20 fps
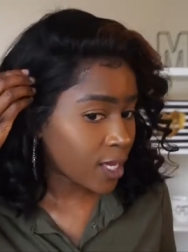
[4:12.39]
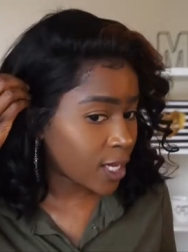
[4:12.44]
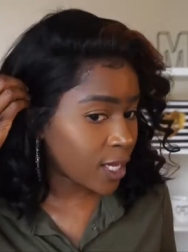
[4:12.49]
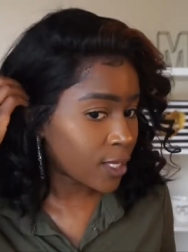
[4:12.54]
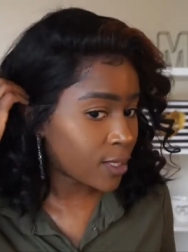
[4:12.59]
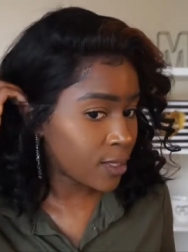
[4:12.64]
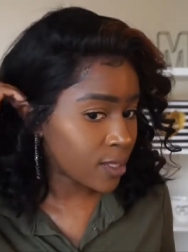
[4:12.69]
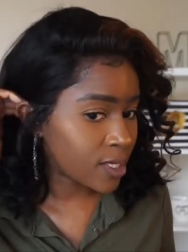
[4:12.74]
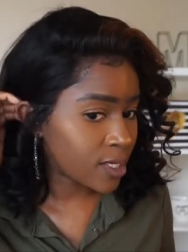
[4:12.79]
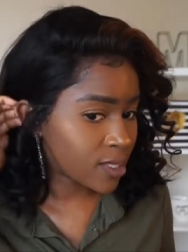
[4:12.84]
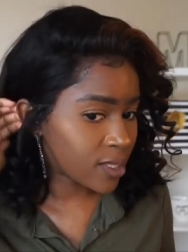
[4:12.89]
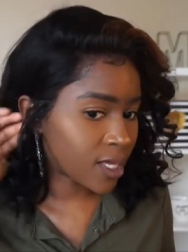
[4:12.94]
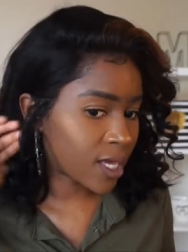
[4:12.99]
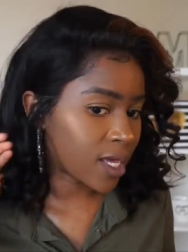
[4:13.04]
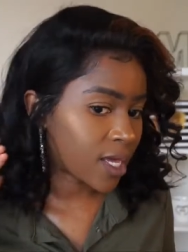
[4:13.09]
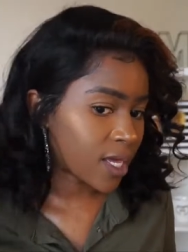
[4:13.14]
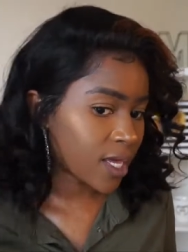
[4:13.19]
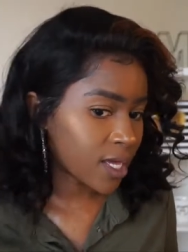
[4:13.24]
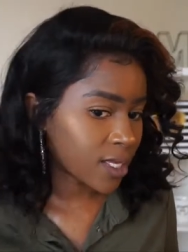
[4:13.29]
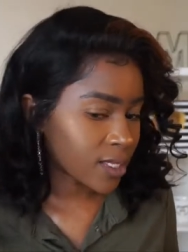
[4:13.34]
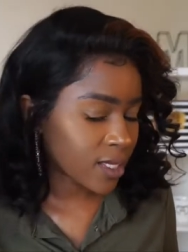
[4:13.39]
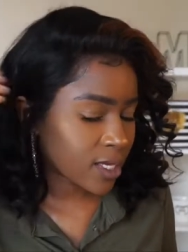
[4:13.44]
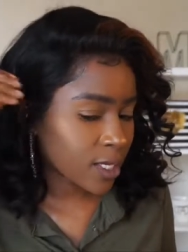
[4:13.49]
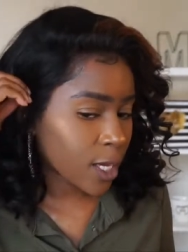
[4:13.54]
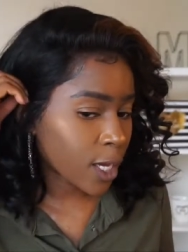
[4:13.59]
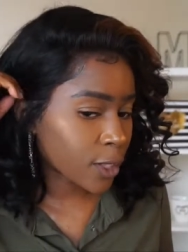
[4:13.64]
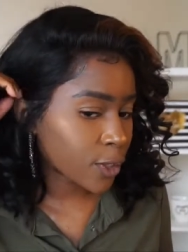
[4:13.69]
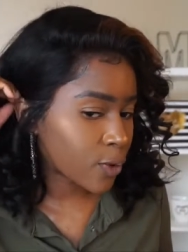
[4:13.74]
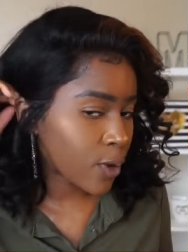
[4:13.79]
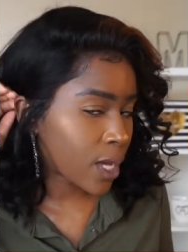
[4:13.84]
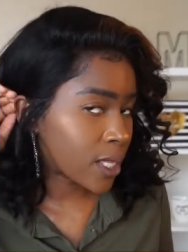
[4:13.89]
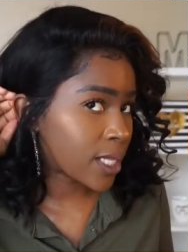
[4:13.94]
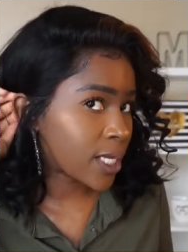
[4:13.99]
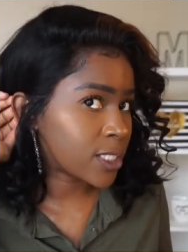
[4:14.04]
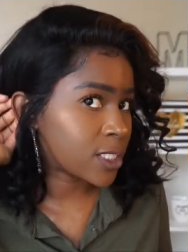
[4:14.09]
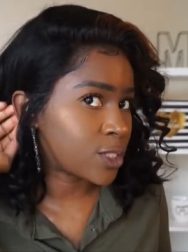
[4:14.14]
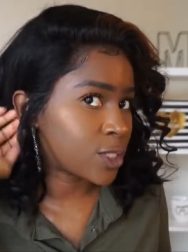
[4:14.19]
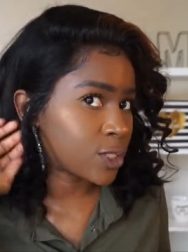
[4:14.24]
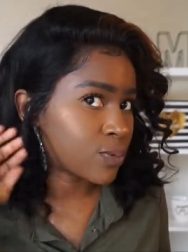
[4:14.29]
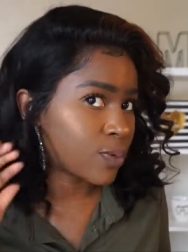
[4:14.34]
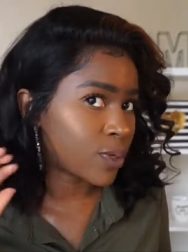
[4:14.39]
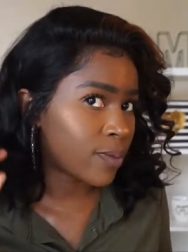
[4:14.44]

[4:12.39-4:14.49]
anything. And then y'all know I like to just